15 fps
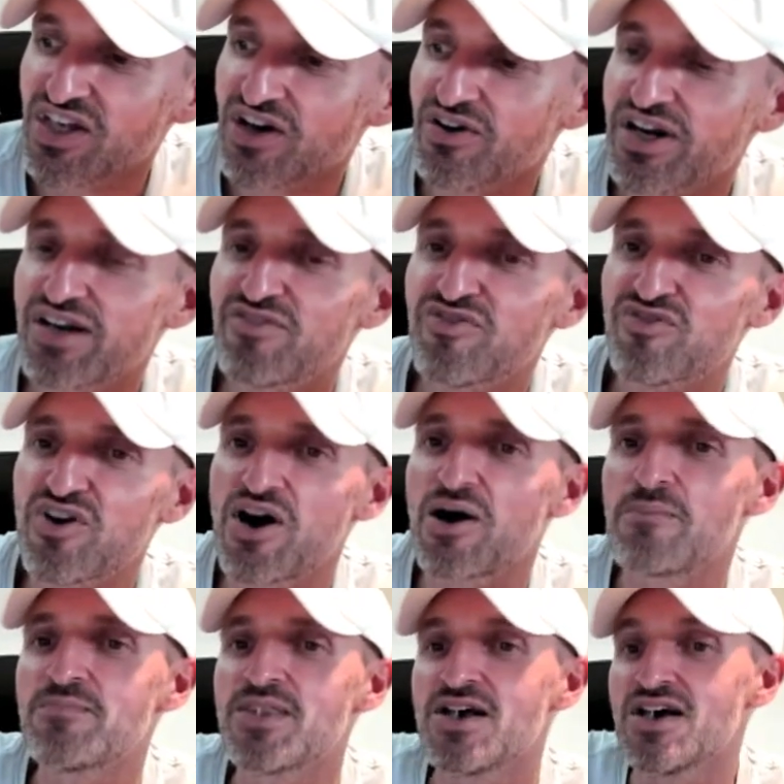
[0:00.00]
theory
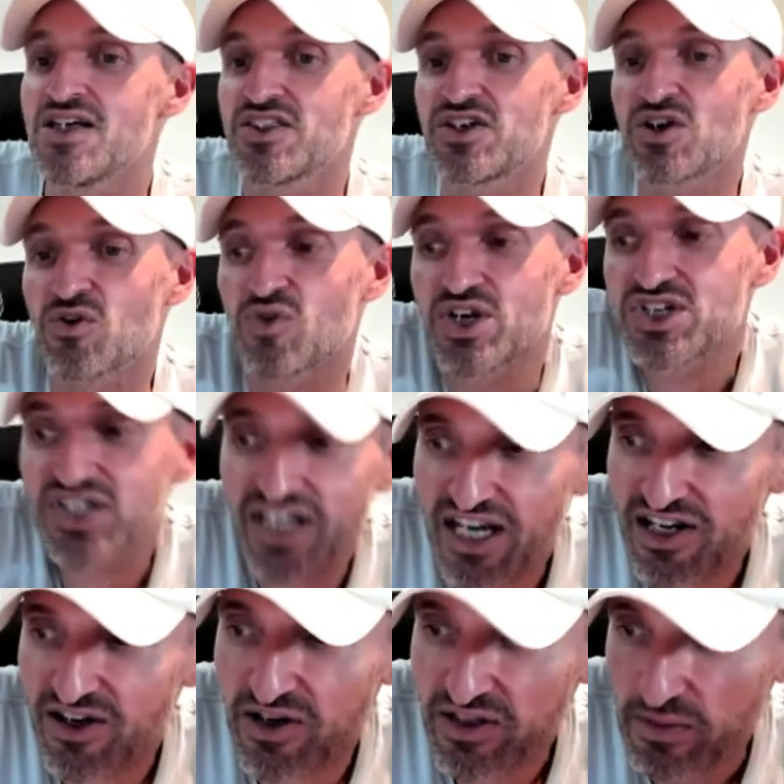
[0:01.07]
from the
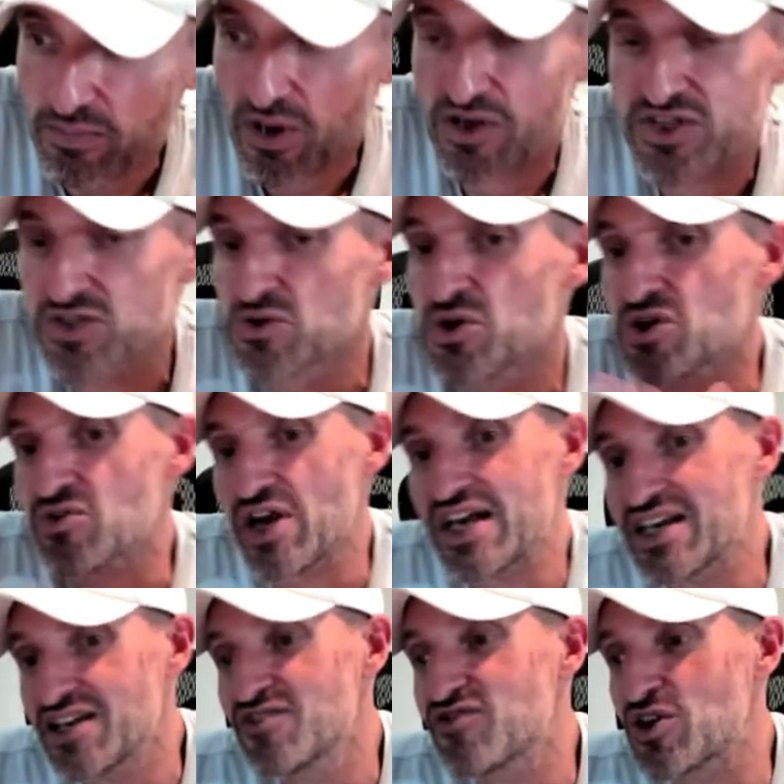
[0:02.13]
originator, the person who
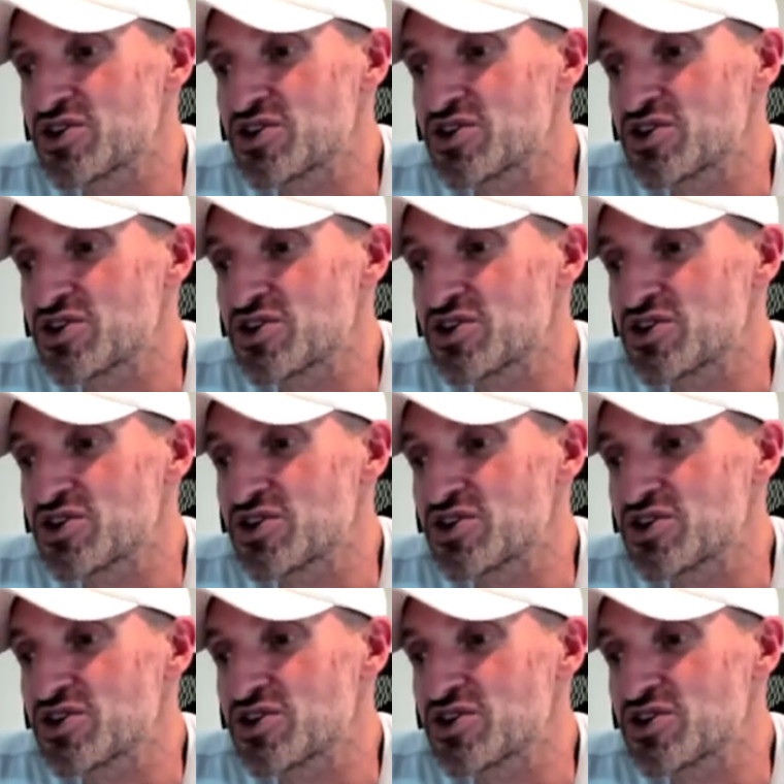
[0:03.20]
created,